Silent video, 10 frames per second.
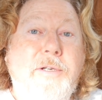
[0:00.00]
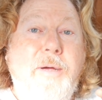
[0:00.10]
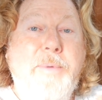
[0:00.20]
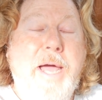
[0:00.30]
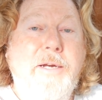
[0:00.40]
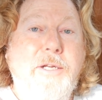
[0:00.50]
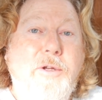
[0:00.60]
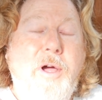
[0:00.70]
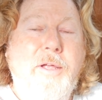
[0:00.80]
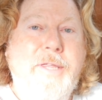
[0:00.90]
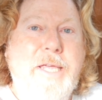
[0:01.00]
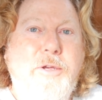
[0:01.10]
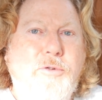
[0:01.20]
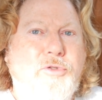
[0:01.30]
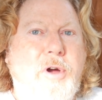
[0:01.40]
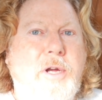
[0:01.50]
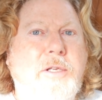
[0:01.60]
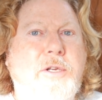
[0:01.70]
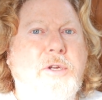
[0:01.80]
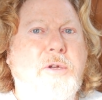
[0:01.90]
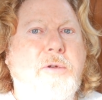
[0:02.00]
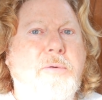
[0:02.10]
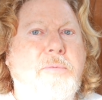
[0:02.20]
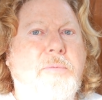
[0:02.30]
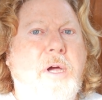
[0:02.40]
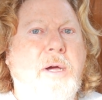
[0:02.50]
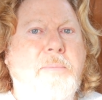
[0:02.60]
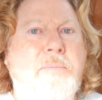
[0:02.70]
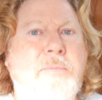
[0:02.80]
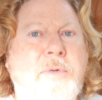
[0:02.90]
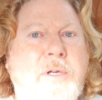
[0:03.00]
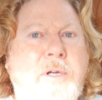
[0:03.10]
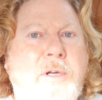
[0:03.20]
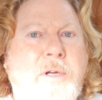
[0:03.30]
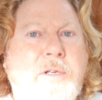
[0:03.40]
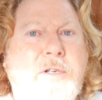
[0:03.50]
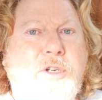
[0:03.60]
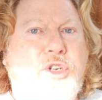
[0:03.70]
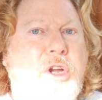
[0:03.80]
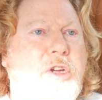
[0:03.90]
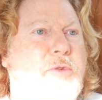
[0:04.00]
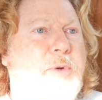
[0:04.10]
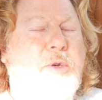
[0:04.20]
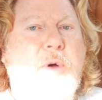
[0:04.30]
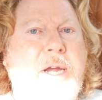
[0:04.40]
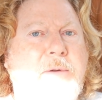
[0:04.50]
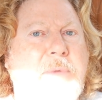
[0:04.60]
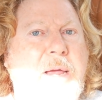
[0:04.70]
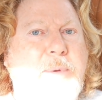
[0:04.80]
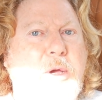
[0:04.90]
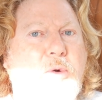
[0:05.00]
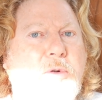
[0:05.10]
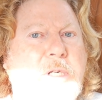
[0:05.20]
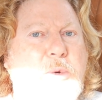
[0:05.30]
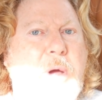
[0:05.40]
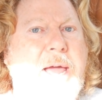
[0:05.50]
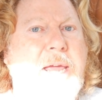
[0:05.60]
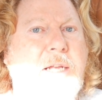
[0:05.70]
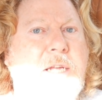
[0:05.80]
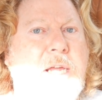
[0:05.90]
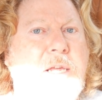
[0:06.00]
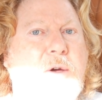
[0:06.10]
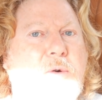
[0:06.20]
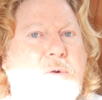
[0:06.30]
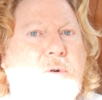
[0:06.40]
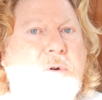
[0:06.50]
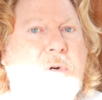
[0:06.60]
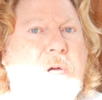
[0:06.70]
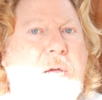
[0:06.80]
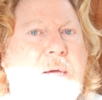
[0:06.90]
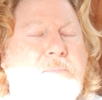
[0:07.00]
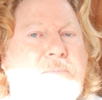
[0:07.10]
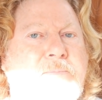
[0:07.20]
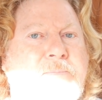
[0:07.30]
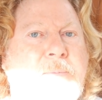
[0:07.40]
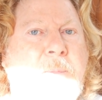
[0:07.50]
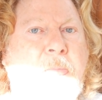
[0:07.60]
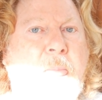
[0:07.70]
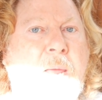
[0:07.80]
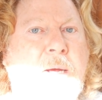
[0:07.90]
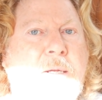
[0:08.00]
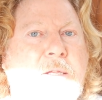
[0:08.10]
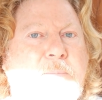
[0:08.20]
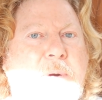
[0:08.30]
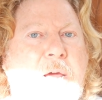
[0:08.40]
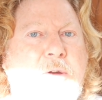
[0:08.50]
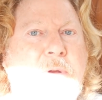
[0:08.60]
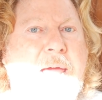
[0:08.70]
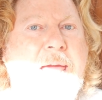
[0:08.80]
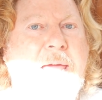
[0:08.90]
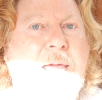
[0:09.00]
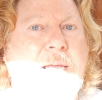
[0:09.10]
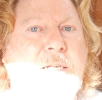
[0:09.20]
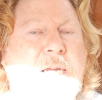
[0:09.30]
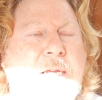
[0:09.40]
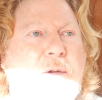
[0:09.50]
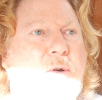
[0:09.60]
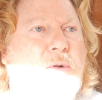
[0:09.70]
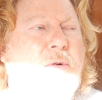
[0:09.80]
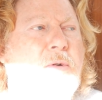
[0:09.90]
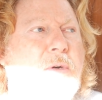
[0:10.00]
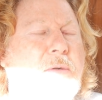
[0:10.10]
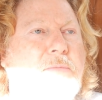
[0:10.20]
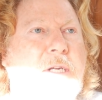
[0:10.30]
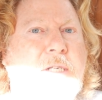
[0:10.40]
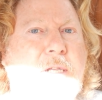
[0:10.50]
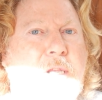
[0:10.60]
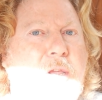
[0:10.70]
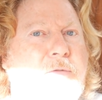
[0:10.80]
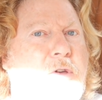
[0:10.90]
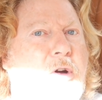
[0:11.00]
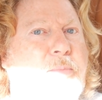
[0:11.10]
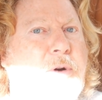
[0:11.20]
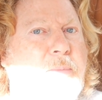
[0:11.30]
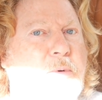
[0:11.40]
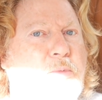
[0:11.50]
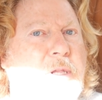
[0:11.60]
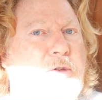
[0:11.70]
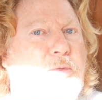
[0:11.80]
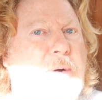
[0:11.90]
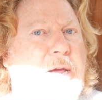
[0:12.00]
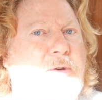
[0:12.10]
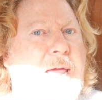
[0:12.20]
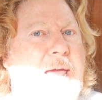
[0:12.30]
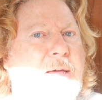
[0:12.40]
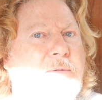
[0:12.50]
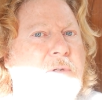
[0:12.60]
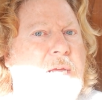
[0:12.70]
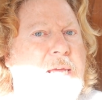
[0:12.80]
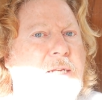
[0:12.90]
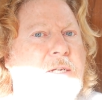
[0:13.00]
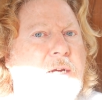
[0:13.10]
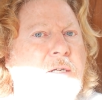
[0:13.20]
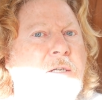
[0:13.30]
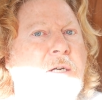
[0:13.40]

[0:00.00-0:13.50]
Amanda, I think you're trying to sort of choose between maybe Aldi wet heating or the blown air heating, or is it that you've got a problem with your blown air heater?